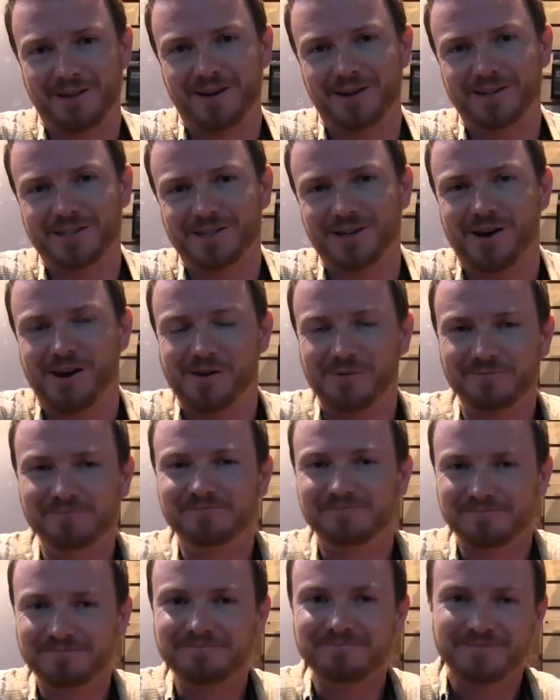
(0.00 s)
there, so
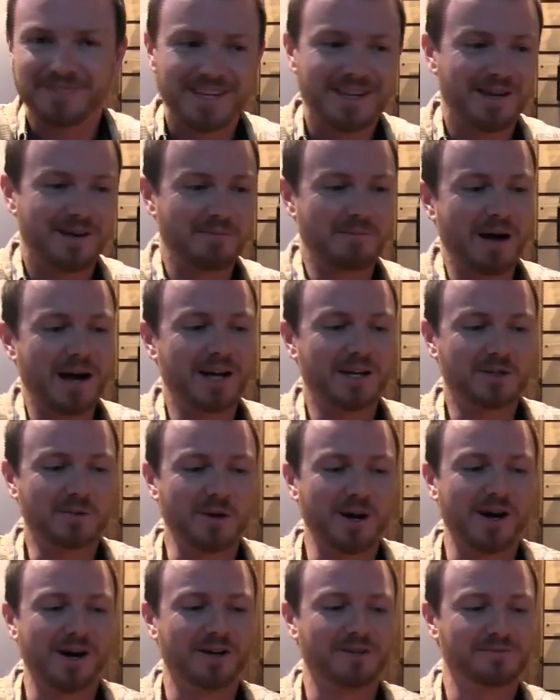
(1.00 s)
might as
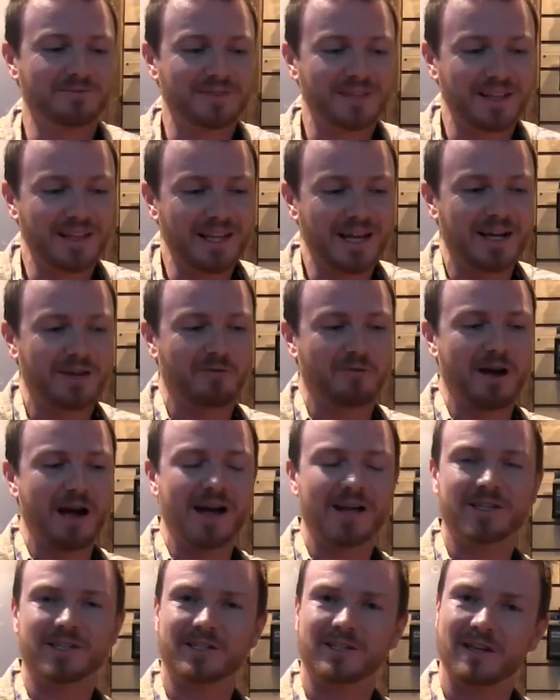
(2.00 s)
well let it
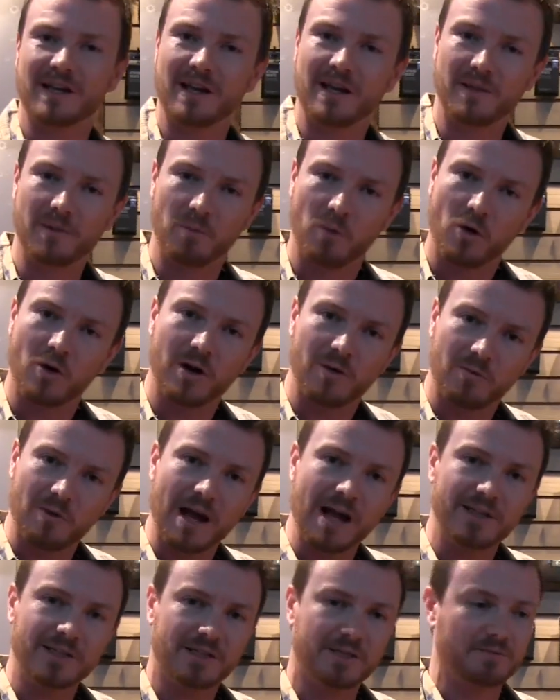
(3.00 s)
rest, and the more it
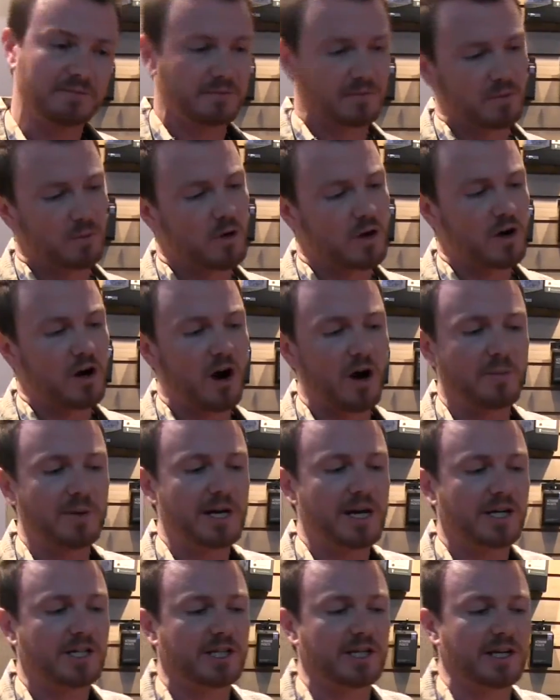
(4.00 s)
rests, the more
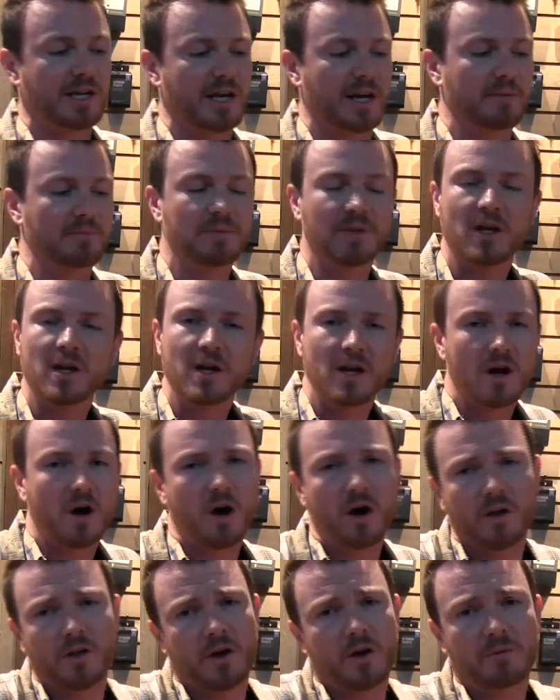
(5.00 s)
carbonation you get.
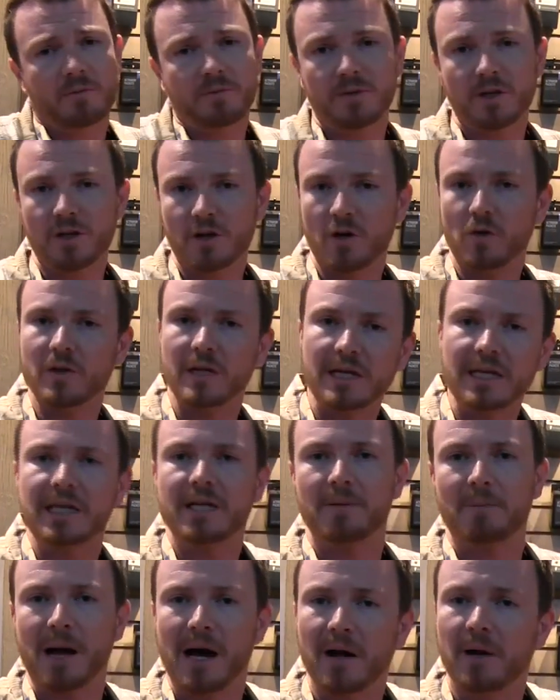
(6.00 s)
Although, you only
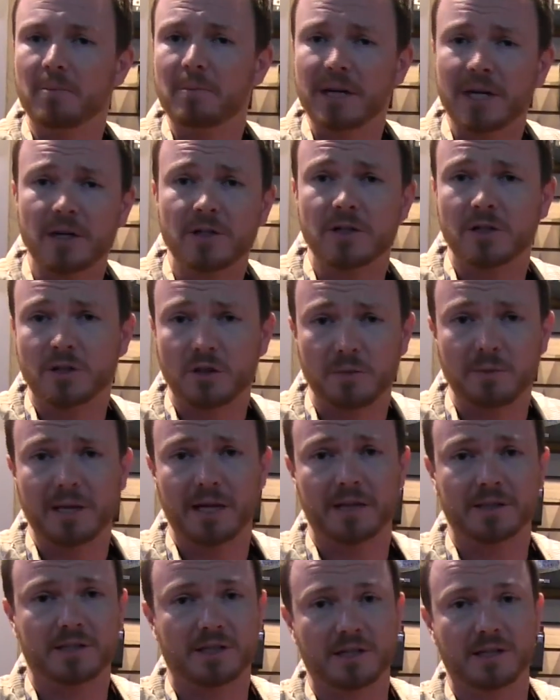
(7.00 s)
need about 1 to 2
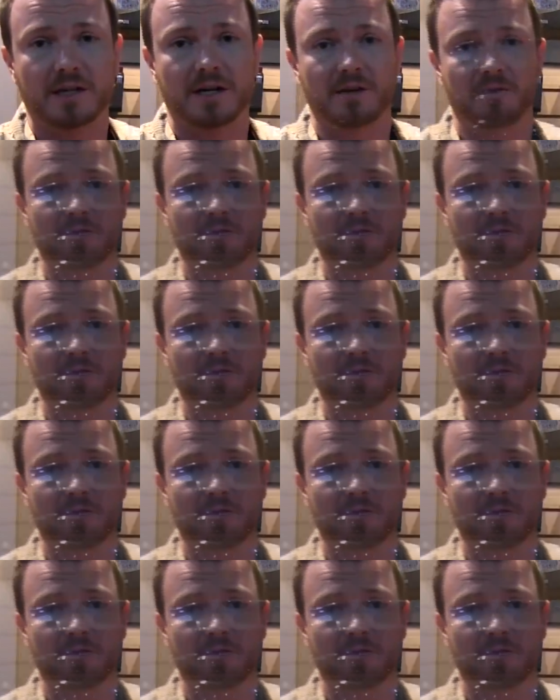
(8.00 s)
minutes to let